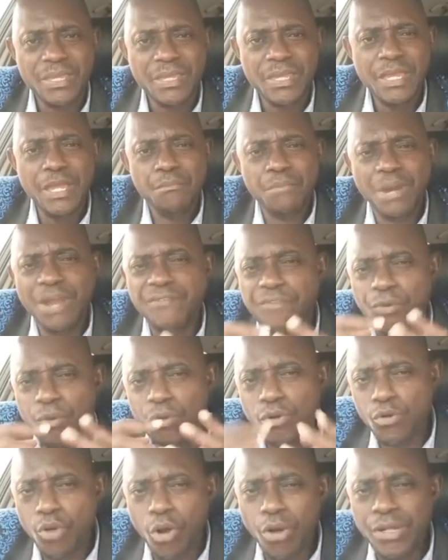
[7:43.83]
But if you
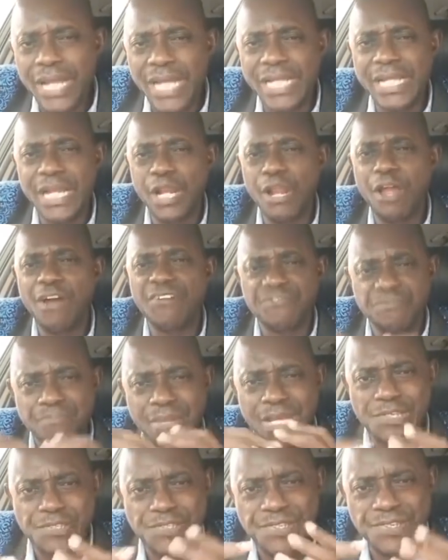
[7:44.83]
go there, there are a lot of
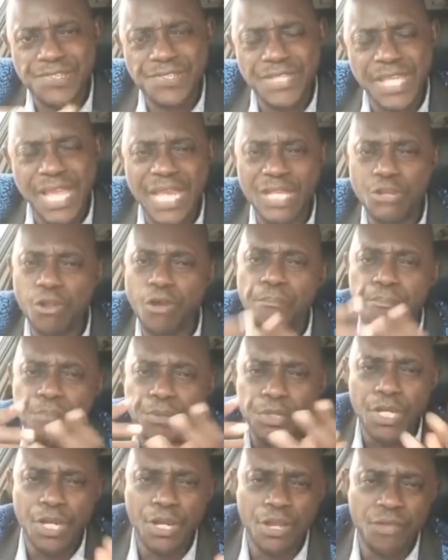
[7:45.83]
machines there. I don't
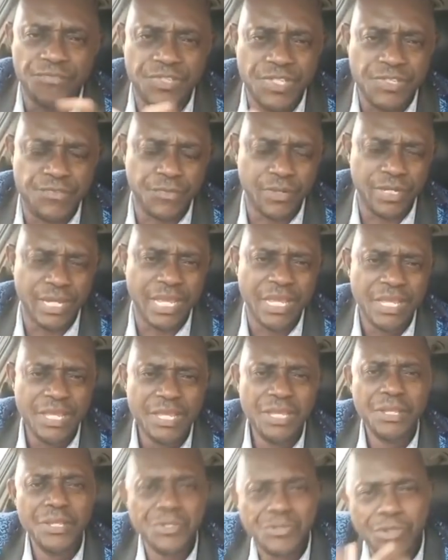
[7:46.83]
build a lot of things for there.
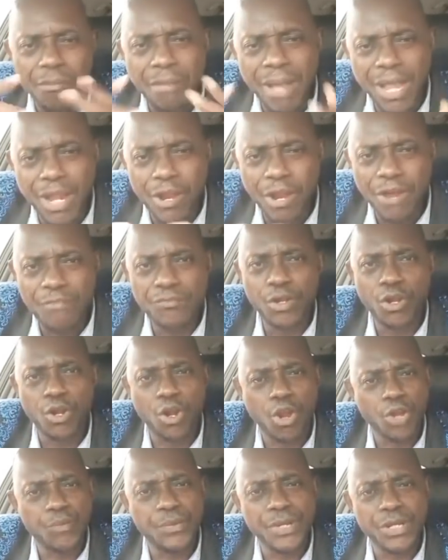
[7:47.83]
So my governor,
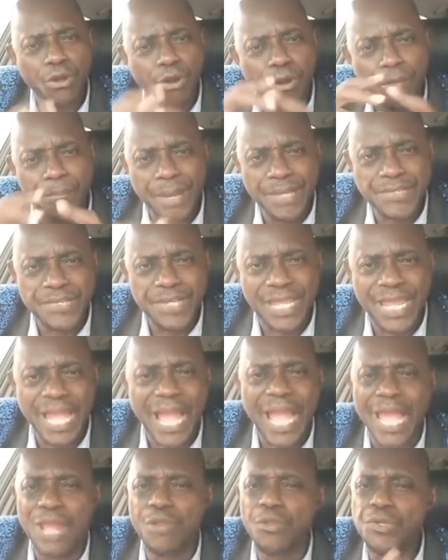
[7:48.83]
Godwin Obaseki,
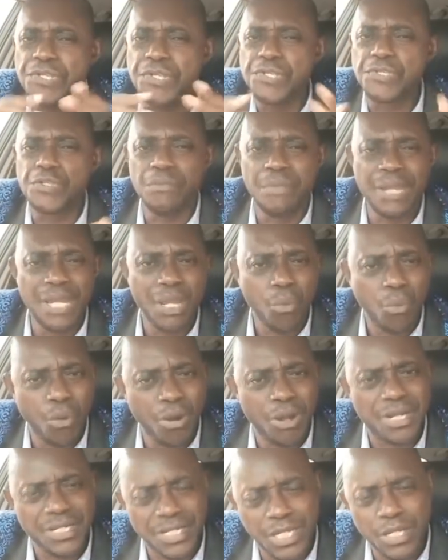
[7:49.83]
I know see so many
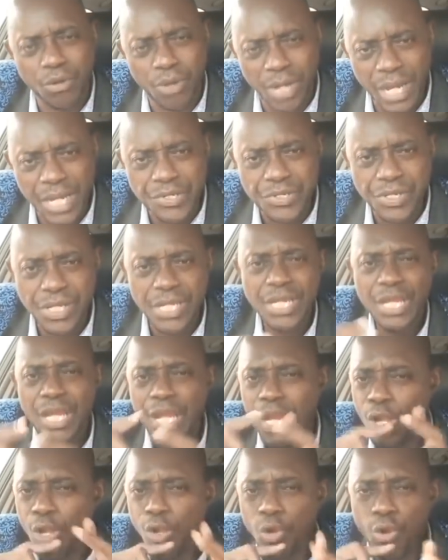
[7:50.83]
work in your hand.
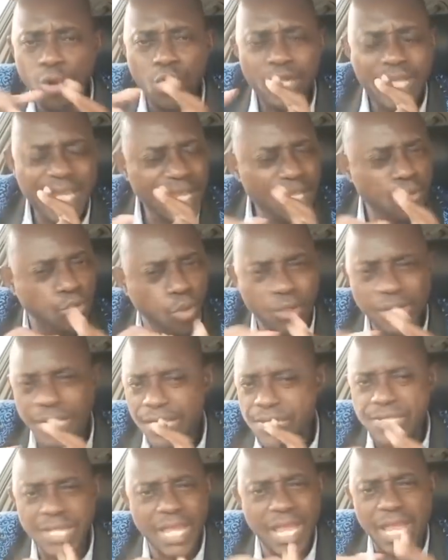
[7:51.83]
Look into
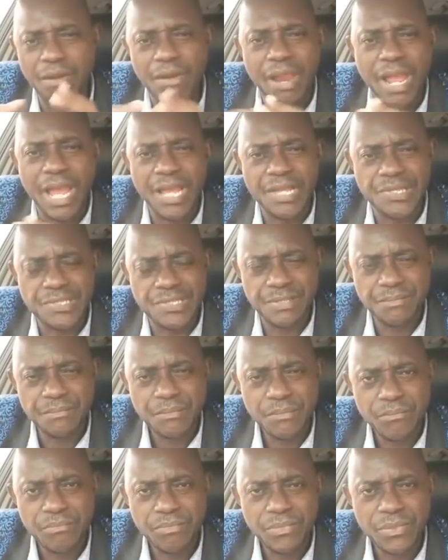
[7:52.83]
these areas.
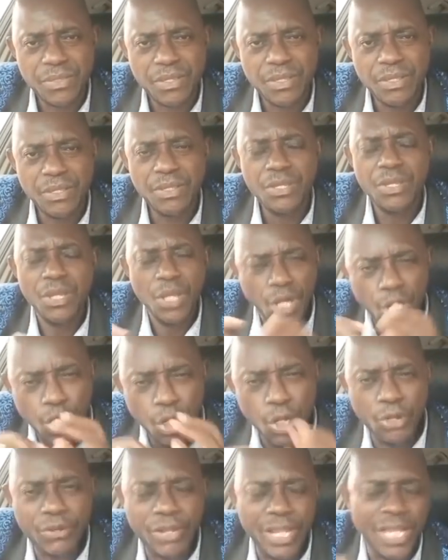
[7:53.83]

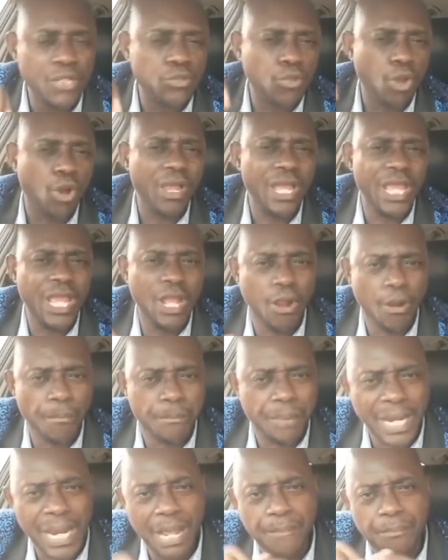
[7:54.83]
Look into a
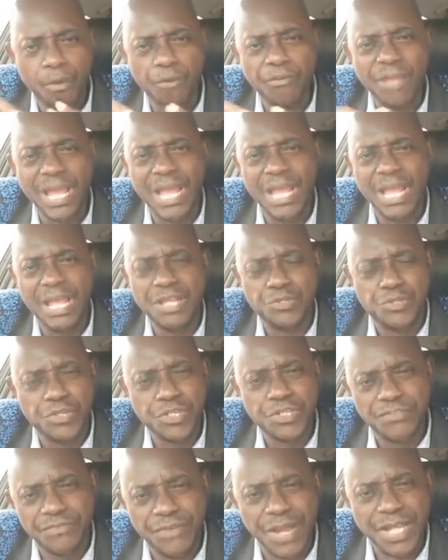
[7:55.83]
pineapple
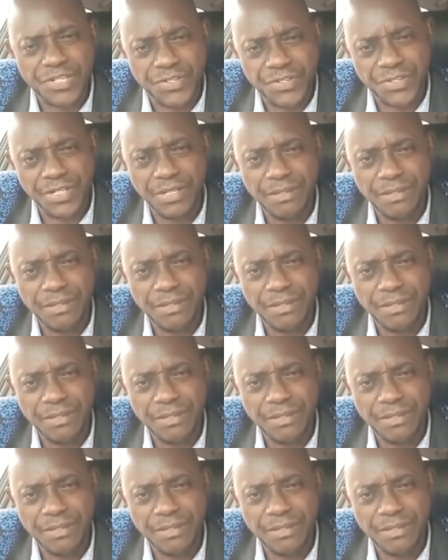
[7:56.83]
juice factory.